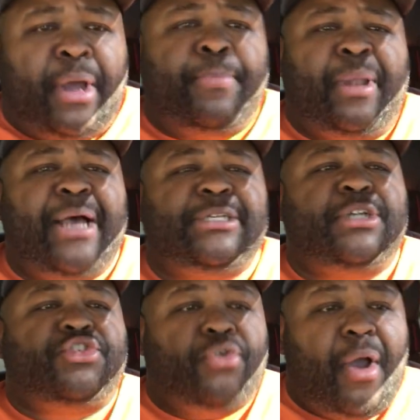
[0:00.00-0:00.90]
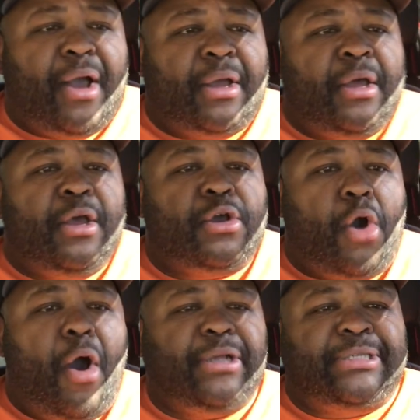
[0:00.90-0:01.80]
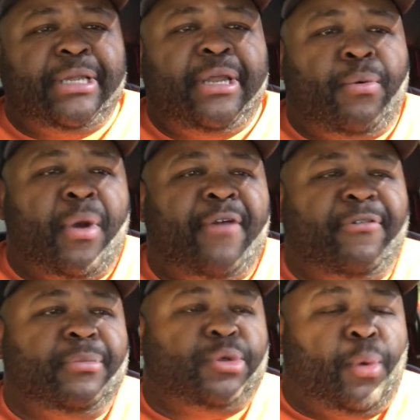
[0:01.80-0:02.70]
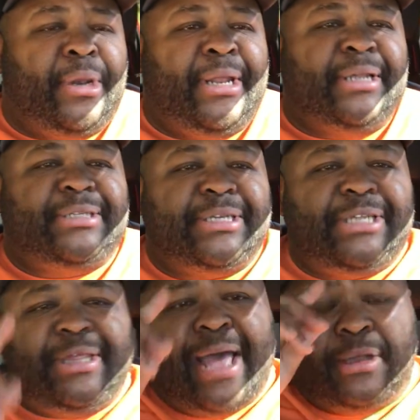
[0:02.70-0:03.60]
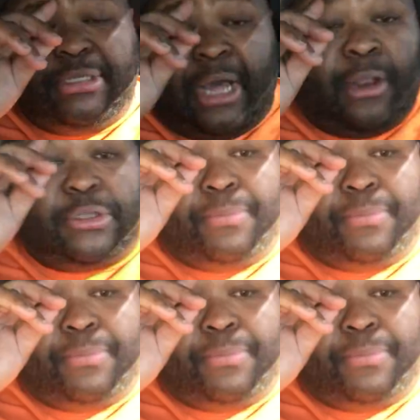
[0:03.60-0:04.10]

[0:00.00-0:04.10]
plus a truck costs anywhere from $20,000 to $60,000